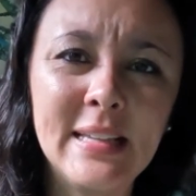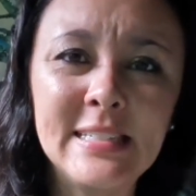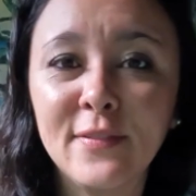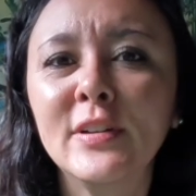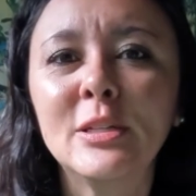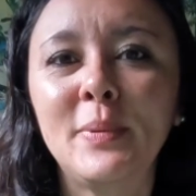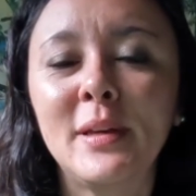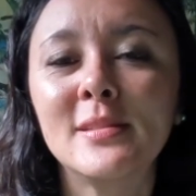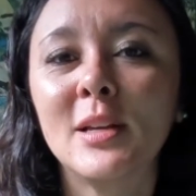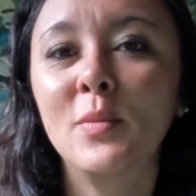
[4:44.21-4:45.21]
It definitely
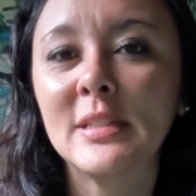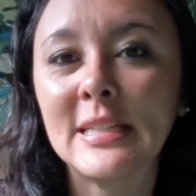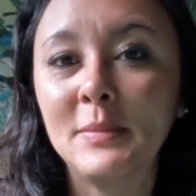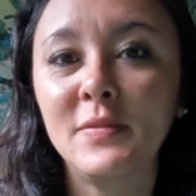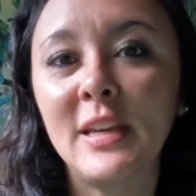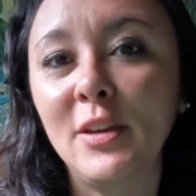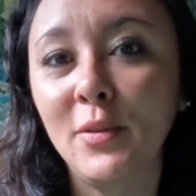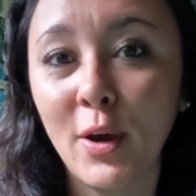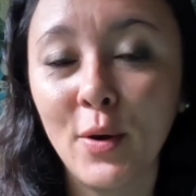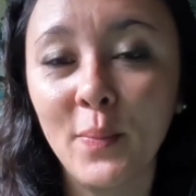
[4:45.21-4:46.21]
depends on what time of day you
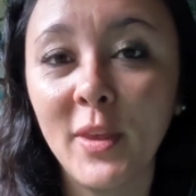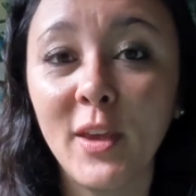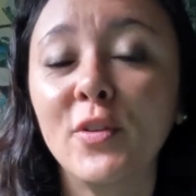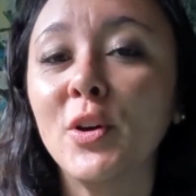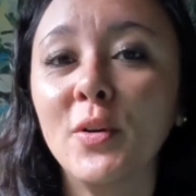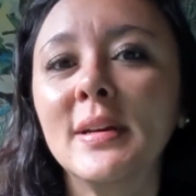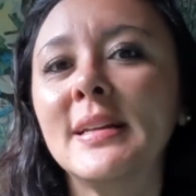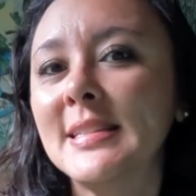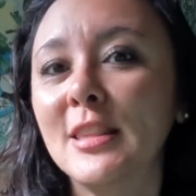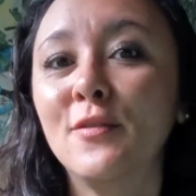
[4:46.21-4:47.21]
go. If you're going
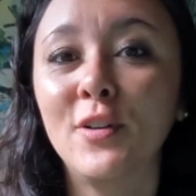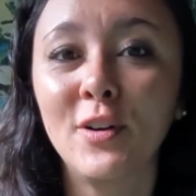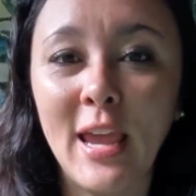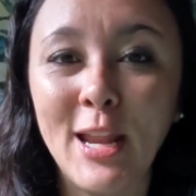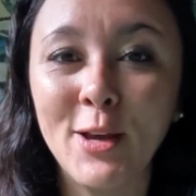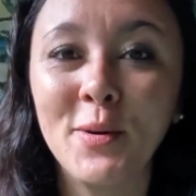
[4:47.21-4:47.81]
to see the volcano